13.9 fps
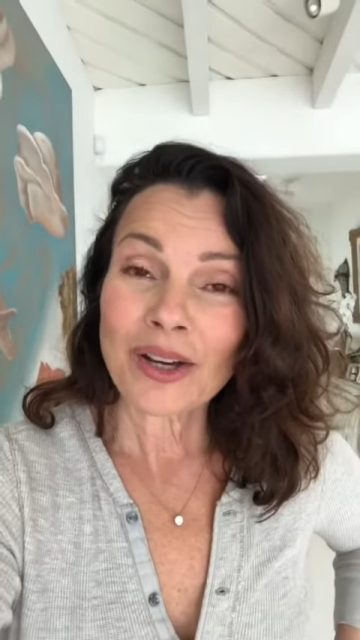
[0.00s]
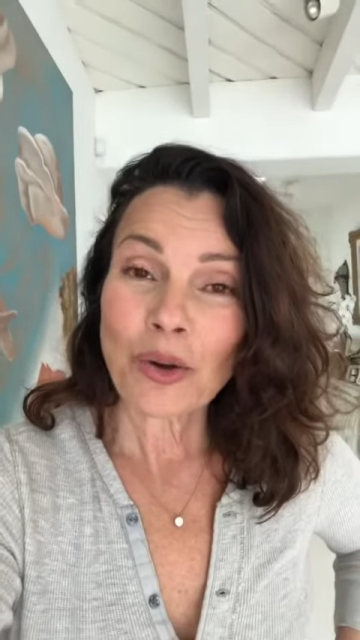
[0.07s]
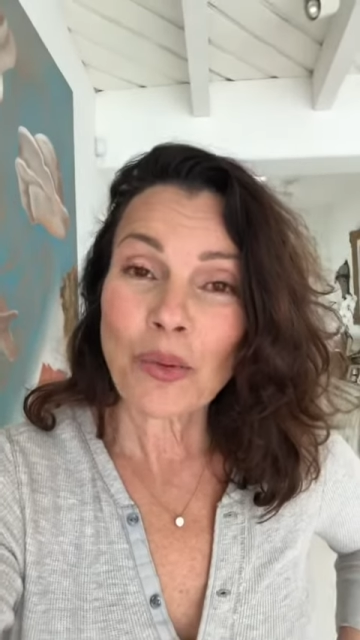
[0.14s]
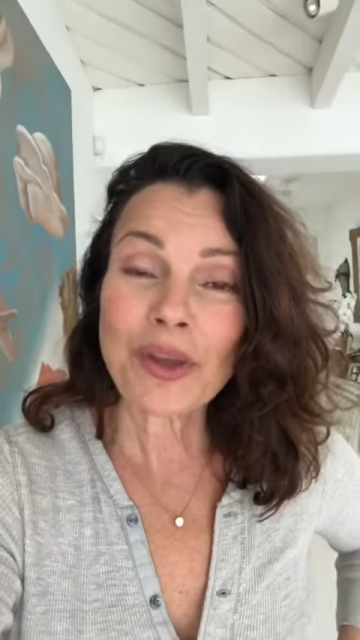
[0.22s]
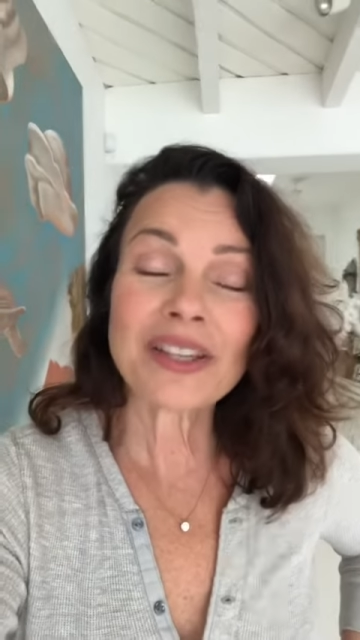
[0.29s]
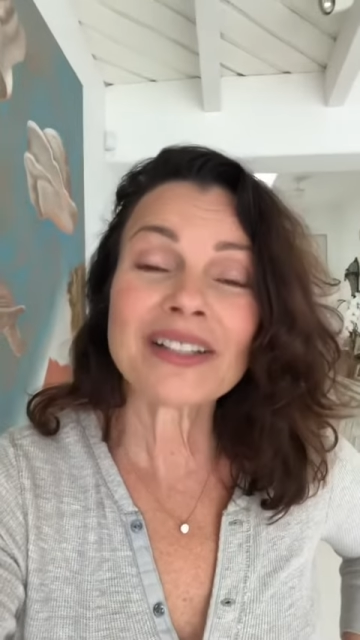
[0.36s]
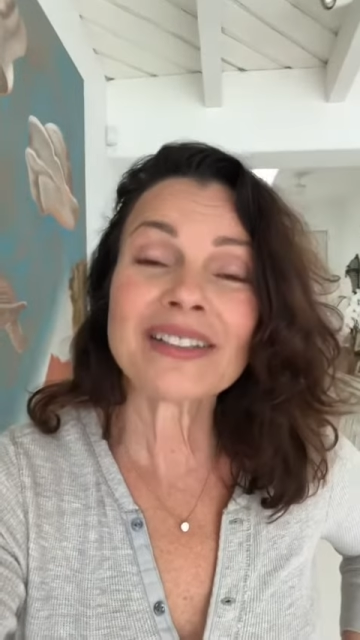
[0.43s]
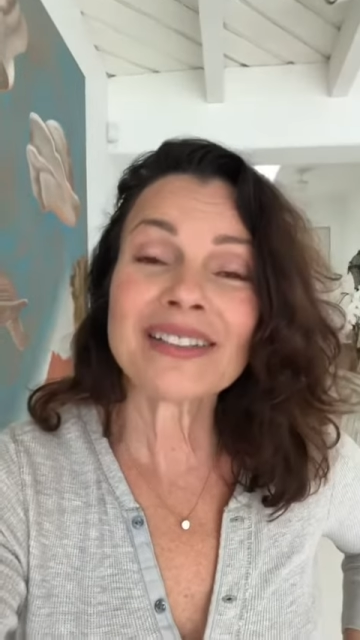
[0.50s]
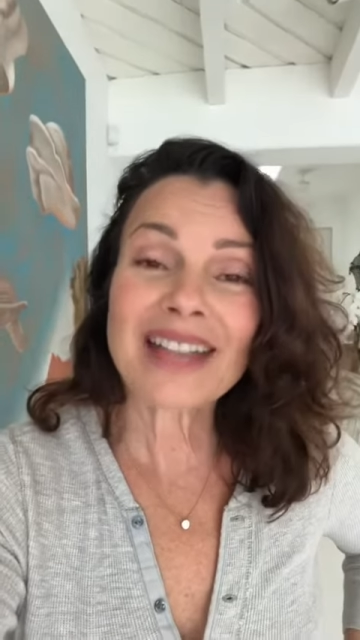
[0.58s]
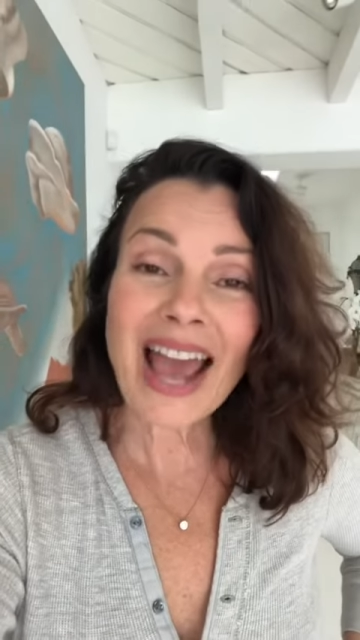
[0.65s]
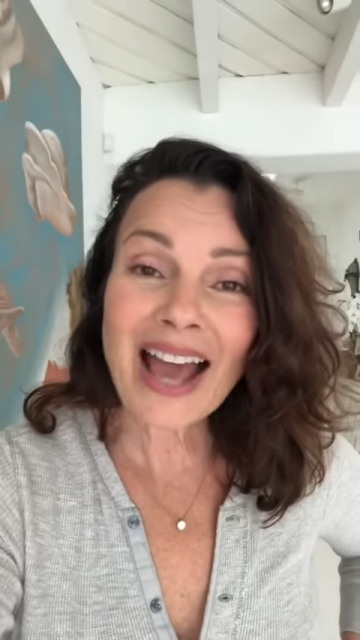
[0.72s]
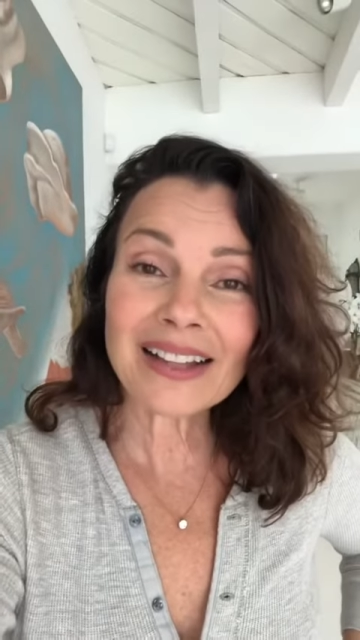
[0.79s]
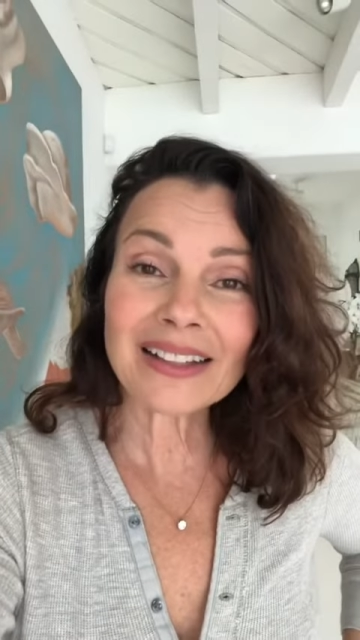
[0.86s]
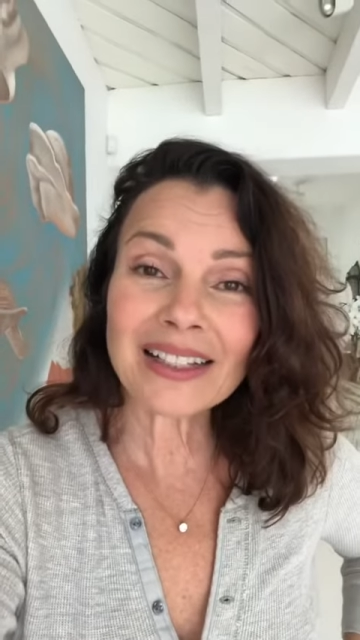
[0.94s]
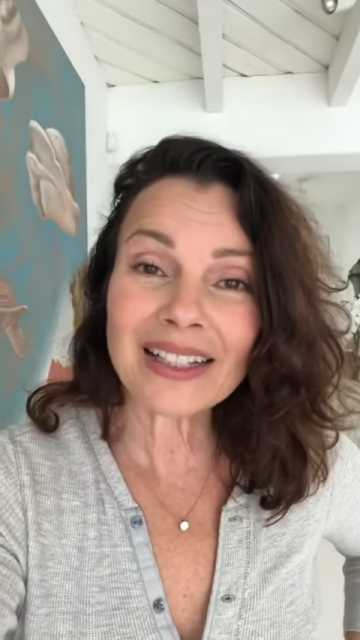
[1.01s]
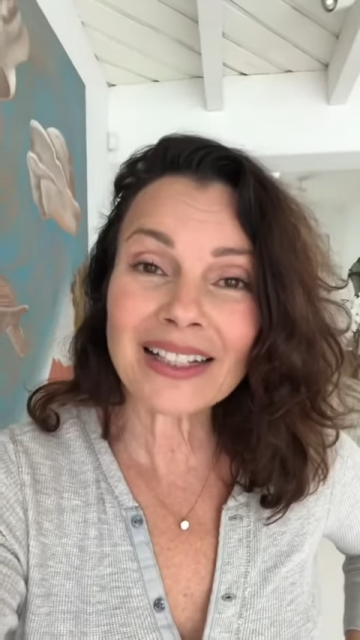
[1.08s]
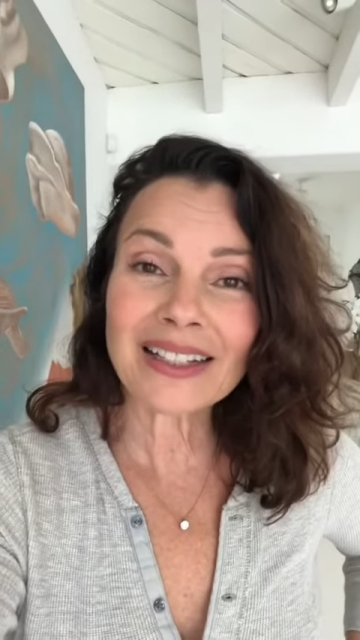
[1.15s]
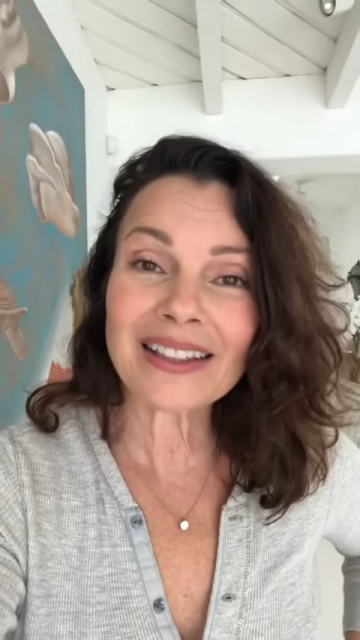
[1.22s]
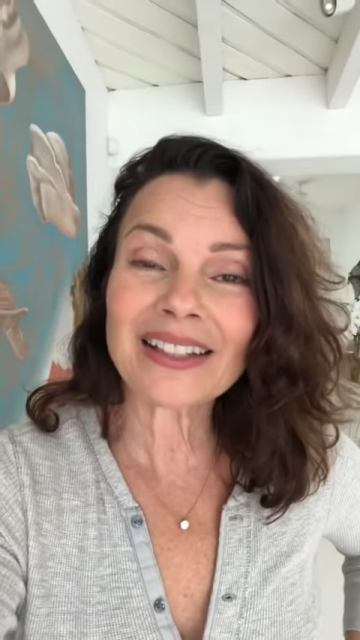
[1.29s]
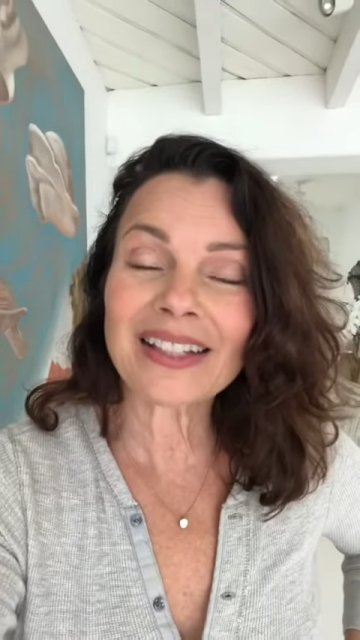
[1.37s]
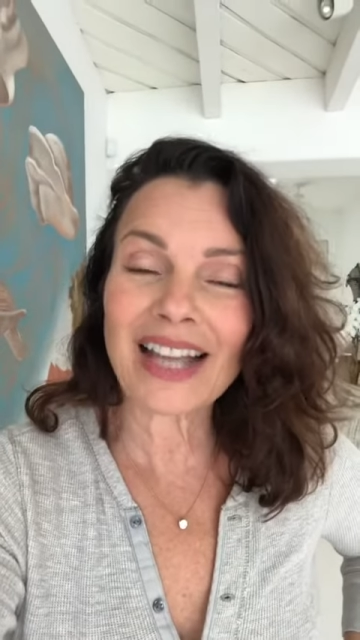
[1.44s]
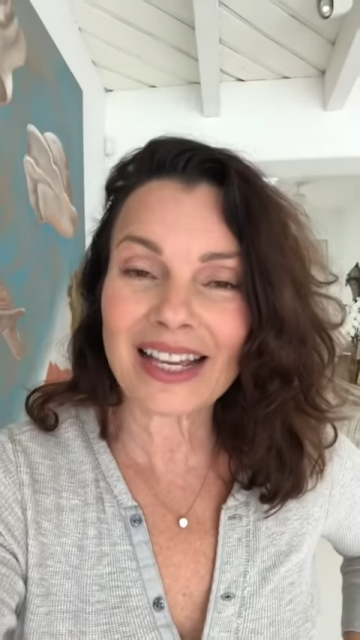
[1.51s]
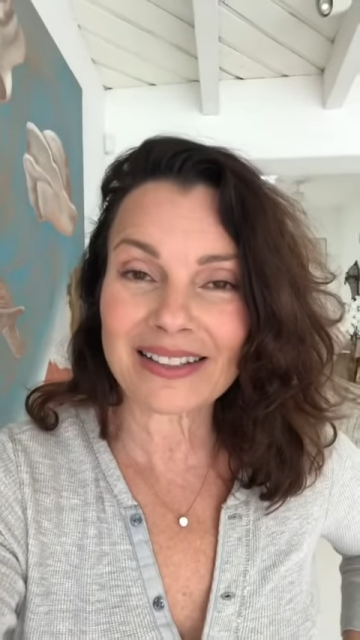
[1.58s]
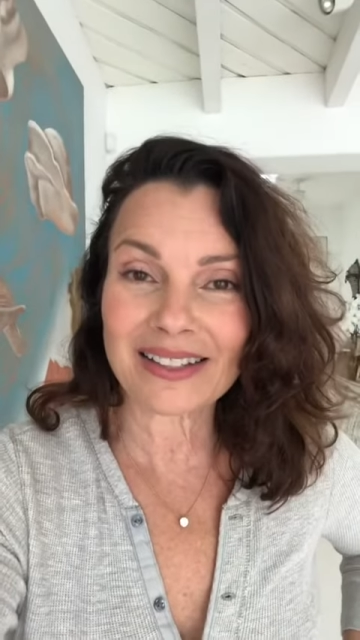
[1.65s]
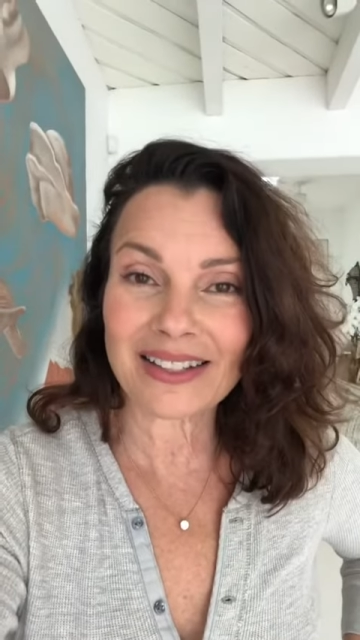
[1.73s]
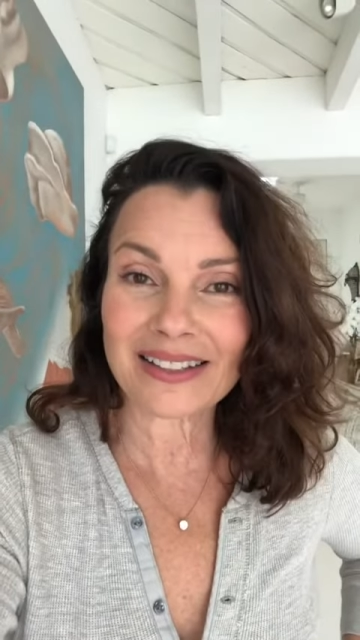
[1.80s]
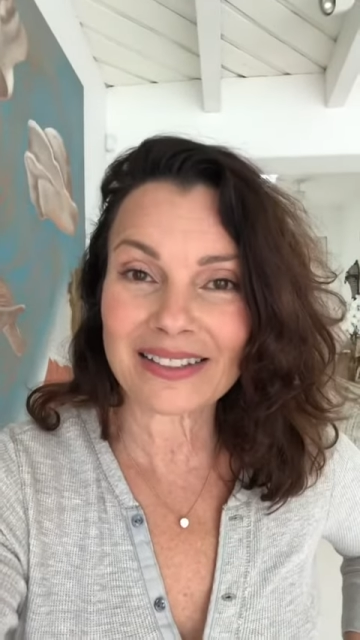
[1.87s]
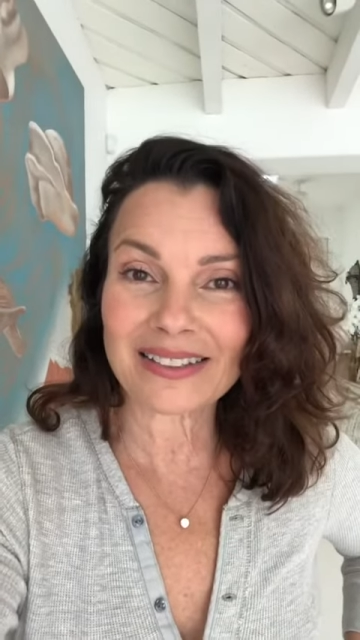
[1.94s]
with exactly the
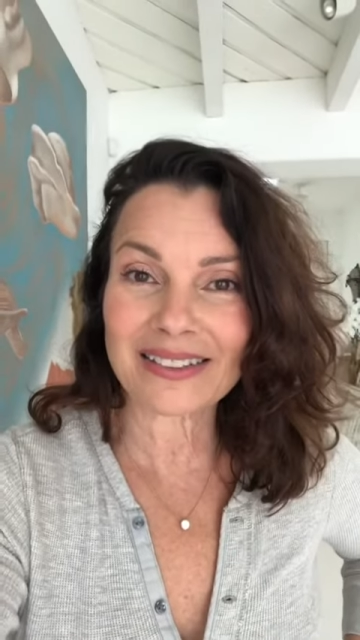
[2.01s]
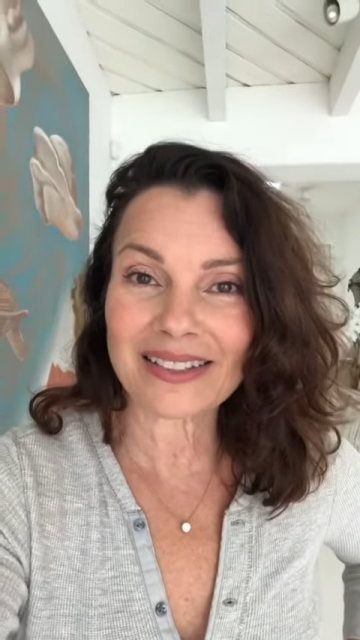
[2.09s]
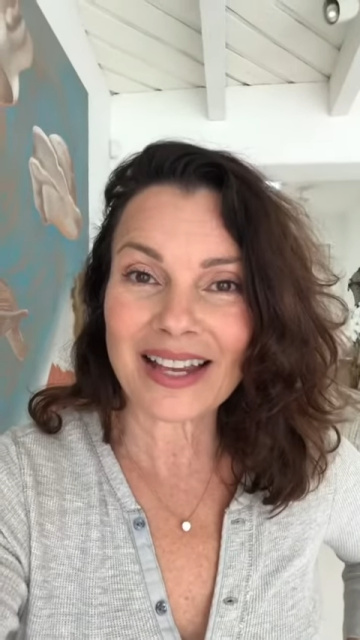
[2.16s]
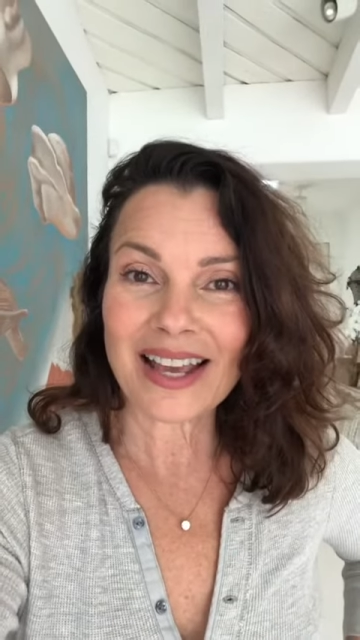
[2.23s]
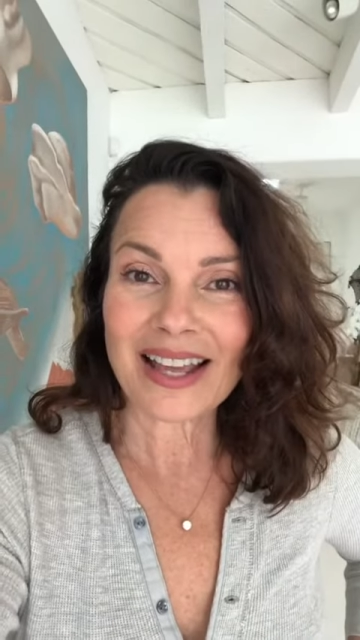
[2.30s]
lessons